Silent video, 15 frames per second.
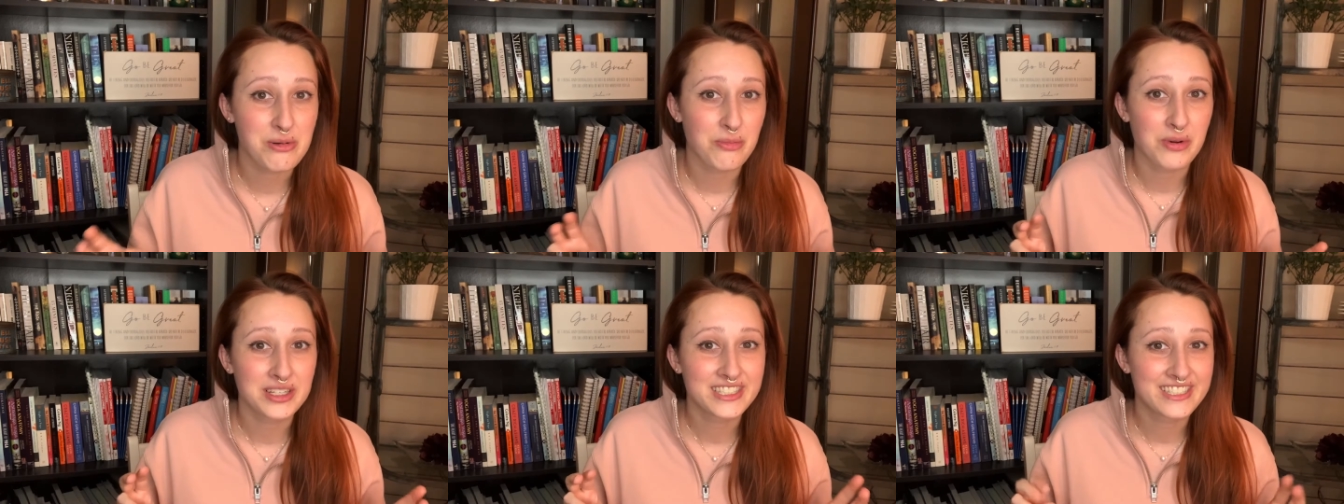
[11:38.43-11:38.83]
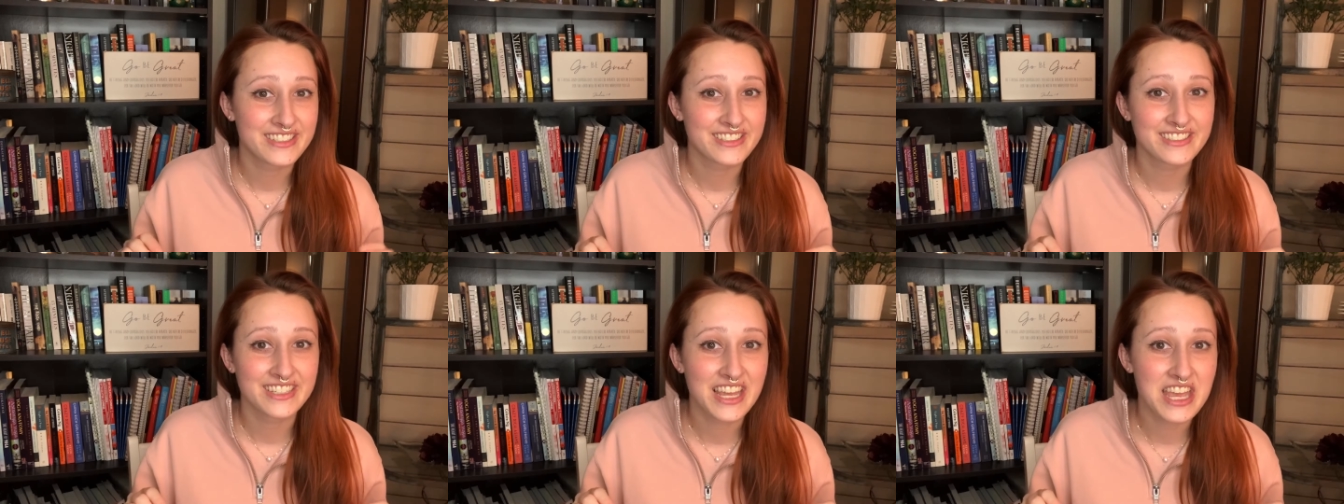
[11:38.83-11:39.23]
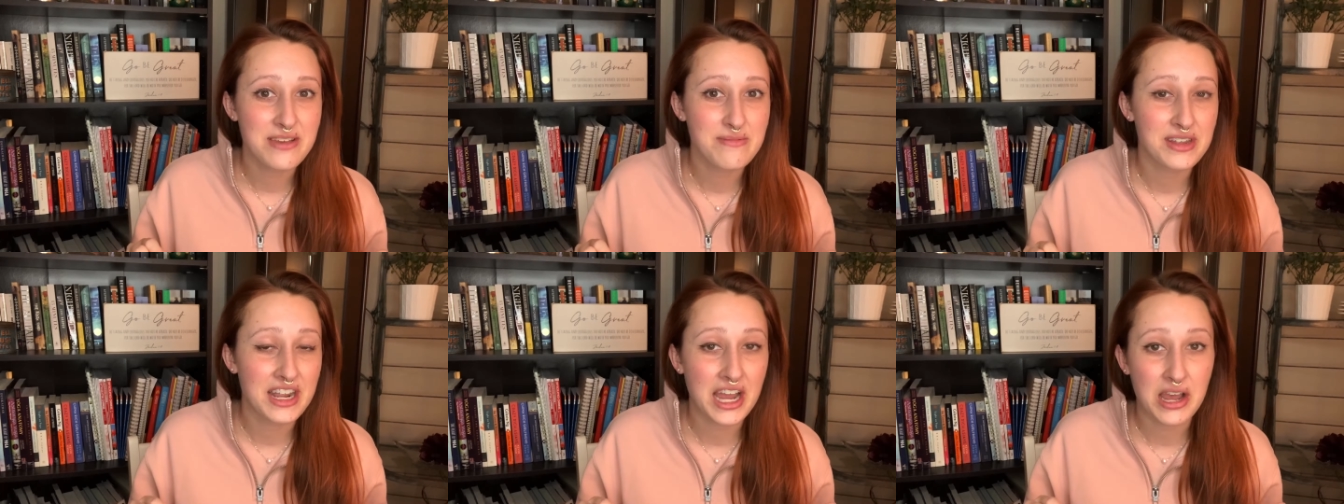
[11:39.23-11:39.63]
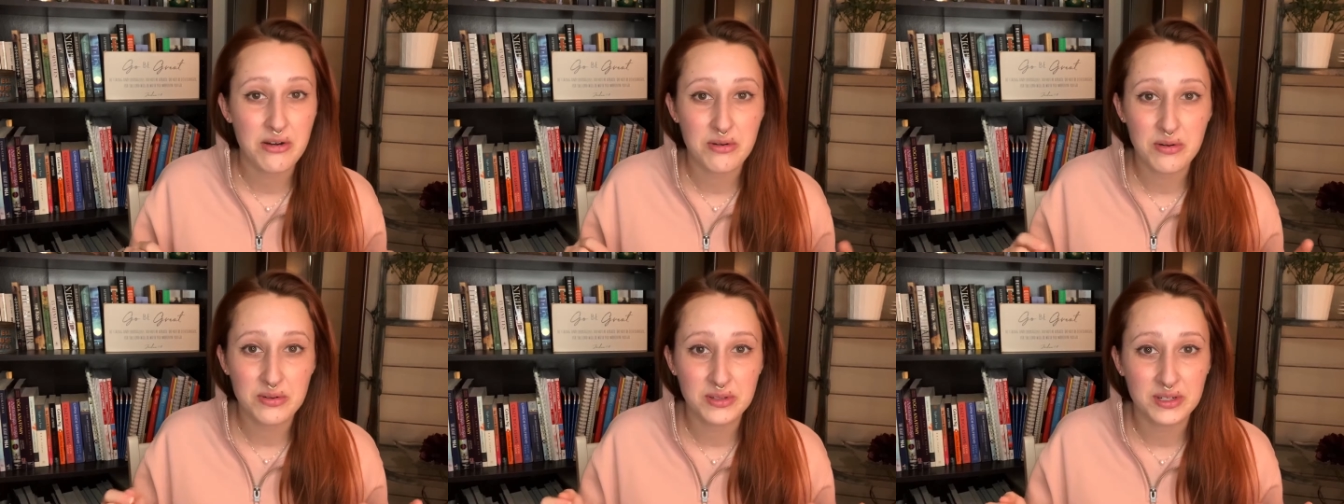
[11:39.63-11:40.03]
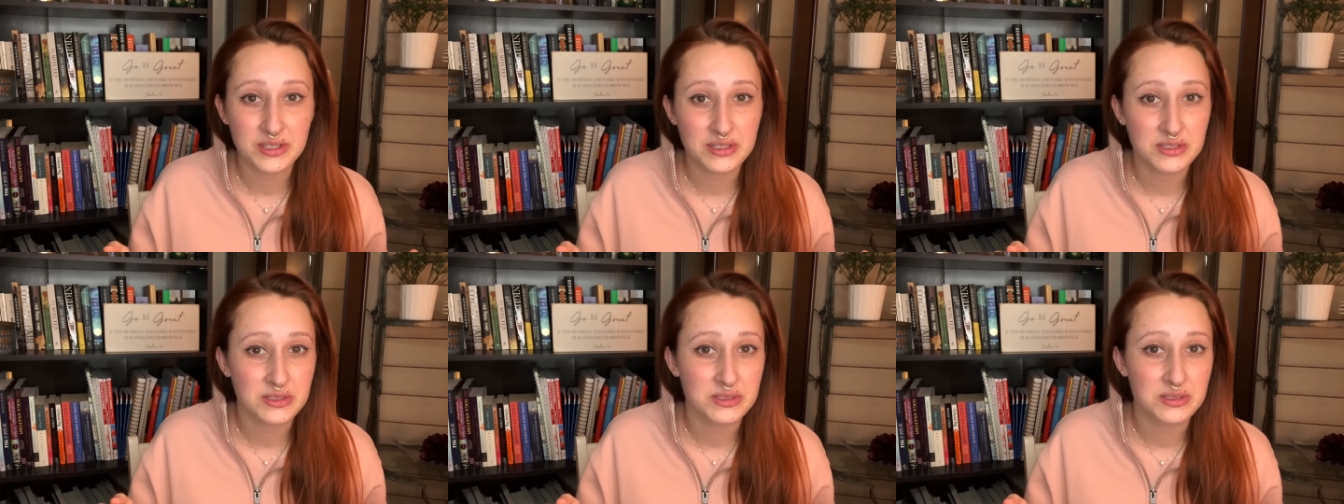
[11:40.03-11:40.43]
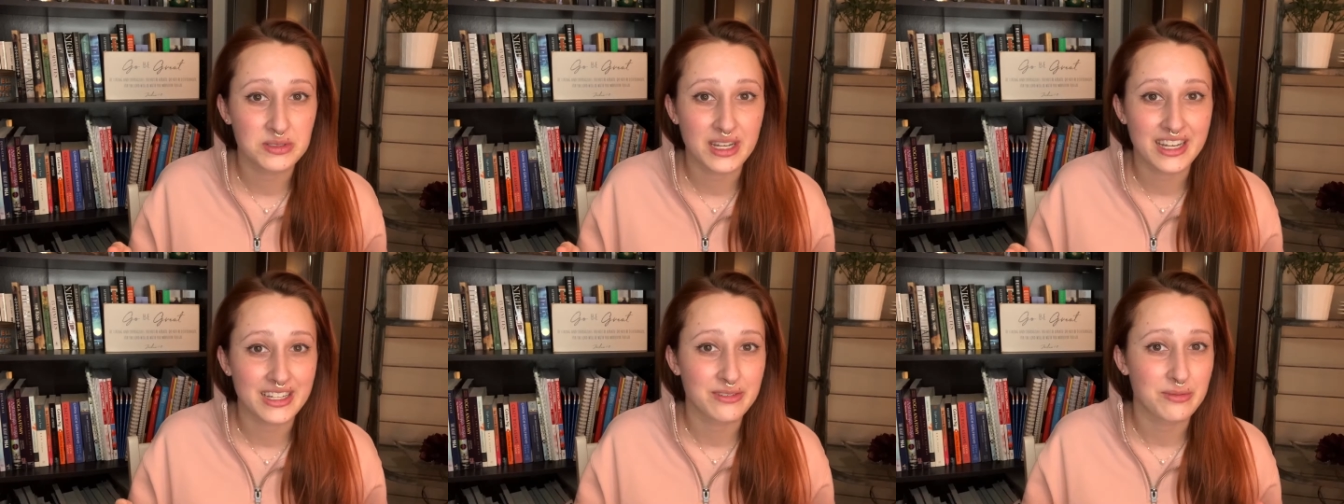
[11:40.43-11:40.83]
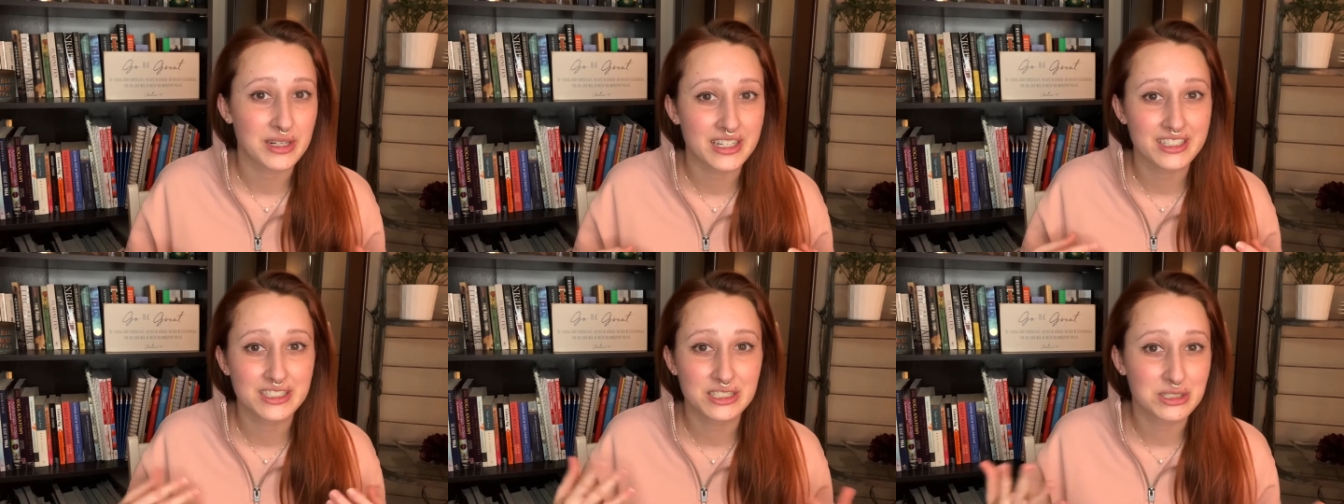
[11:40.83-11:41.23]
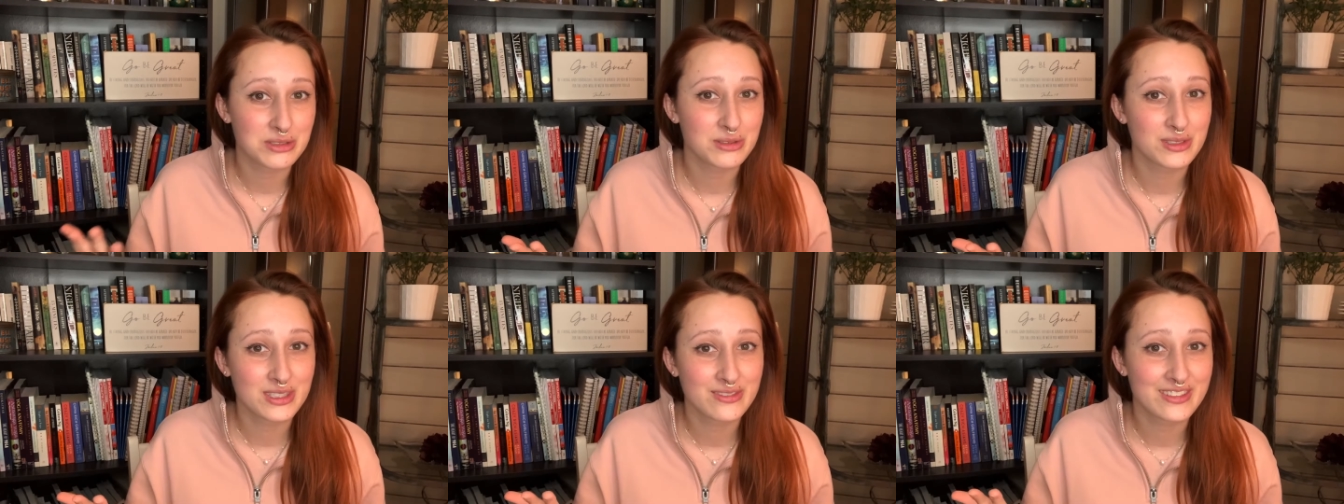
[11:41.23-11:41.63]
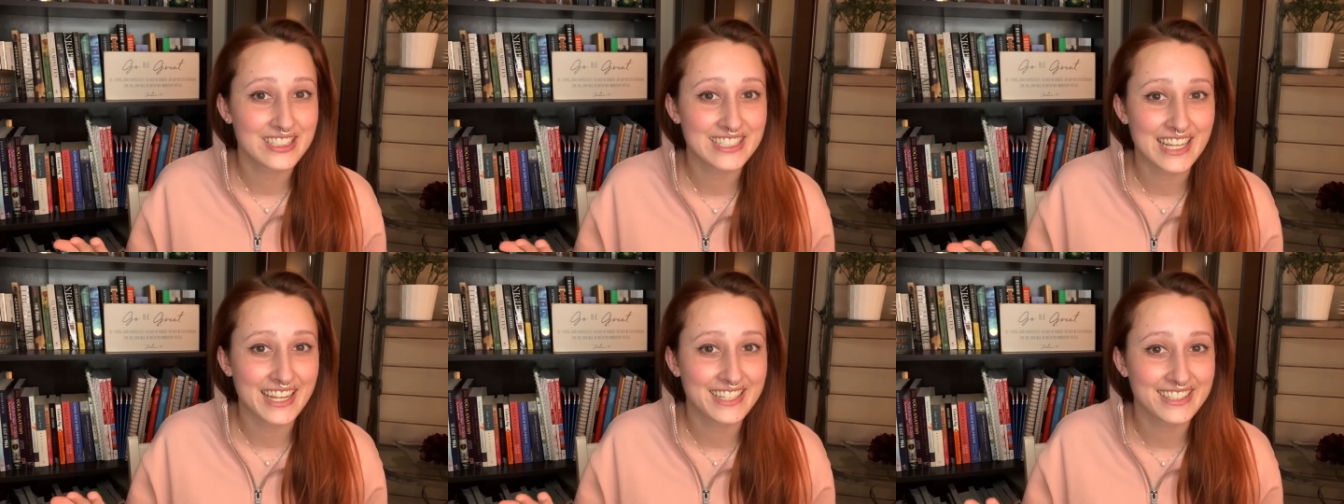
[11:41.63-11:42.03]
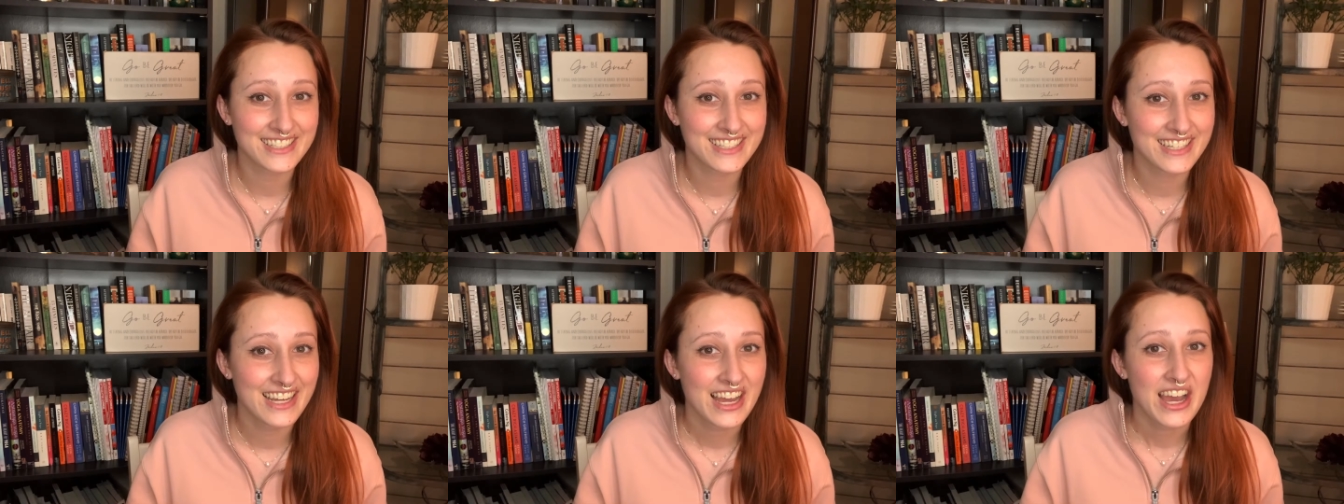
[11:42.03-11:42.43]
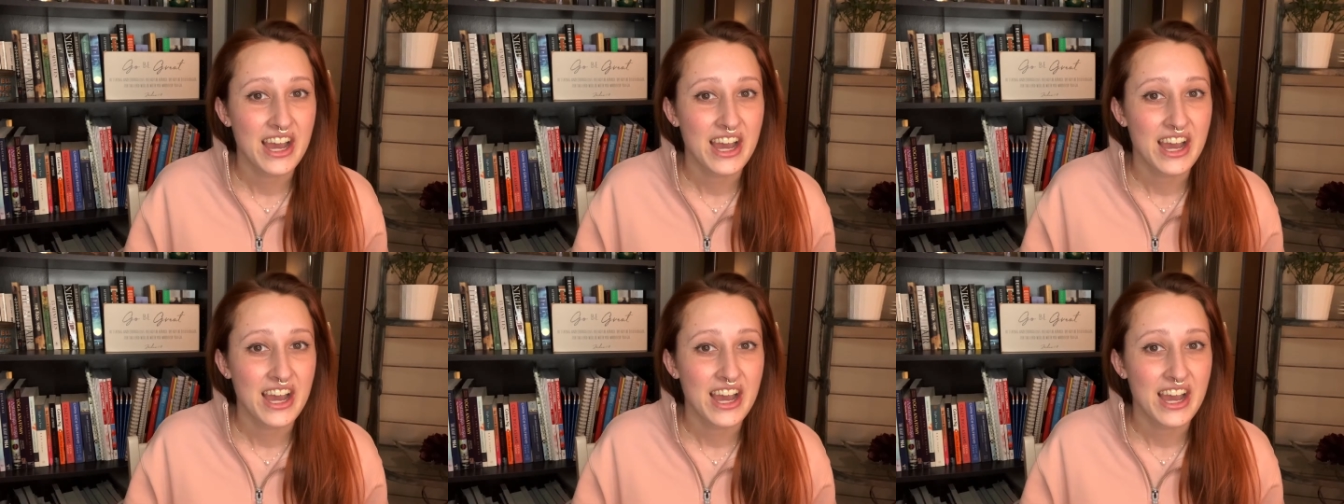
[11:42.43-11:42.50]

what's your name and how old are you and where do you live exactly.